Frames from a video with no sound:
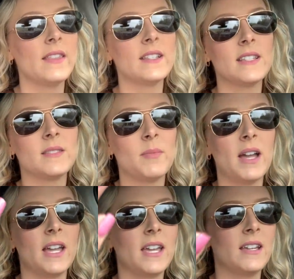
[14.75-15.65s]
This is
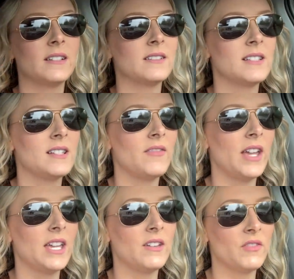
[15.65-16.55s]
my stuff
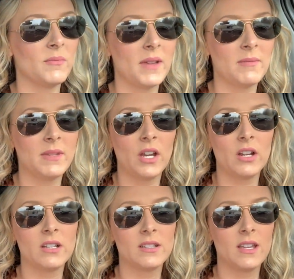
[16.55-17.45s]
hanging from my
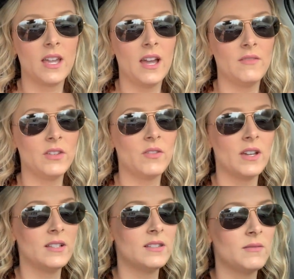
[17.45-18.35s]
mirror because I have you
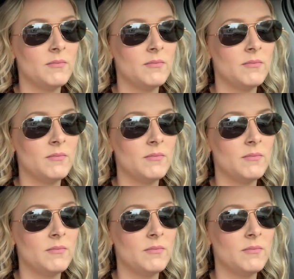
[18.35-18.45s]
guys